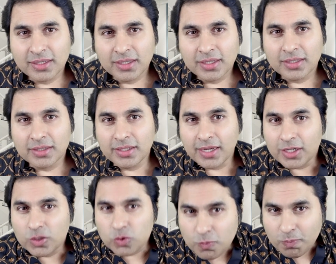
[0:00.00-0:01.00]
They are
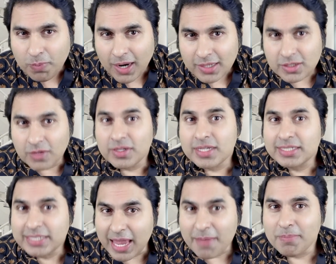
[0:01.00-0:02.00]
two parts of the
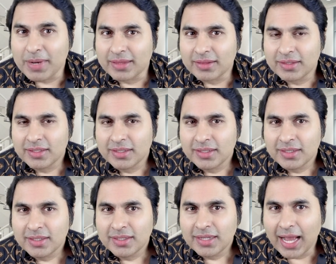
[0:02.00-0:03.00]
same breath
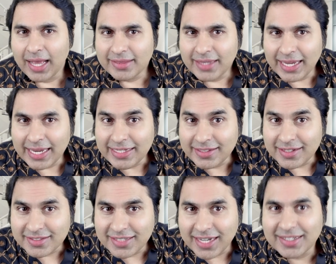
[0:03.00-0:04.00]
and they
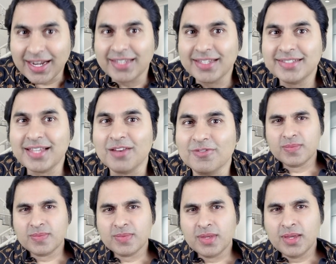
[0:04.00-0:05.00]
intersect at the self.
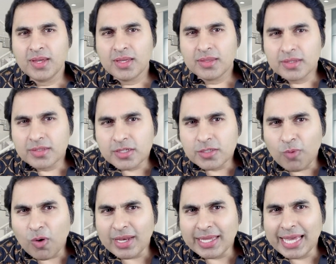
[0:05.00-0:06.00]
There's a
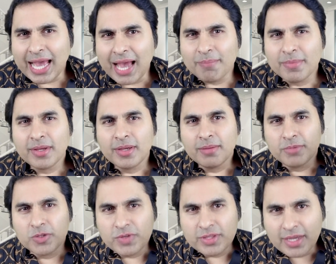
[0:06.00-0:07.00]
small gap
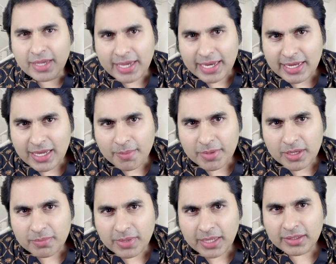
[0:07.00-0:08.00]
between the incoming
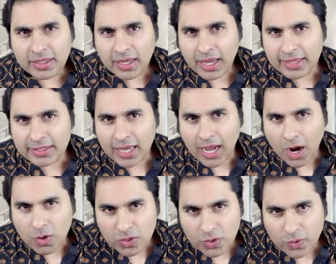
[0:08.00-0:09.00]
breath and the
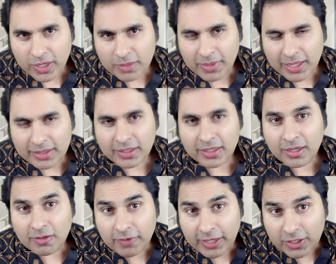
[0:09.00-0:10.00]
outgoing breath
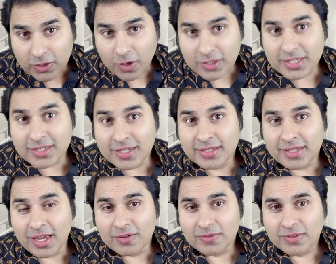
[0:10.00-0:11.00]
where it crosses the
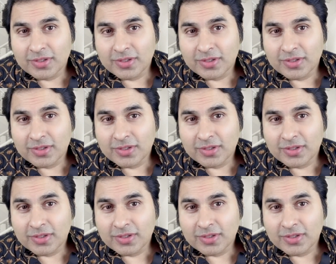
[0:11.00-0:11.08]
self.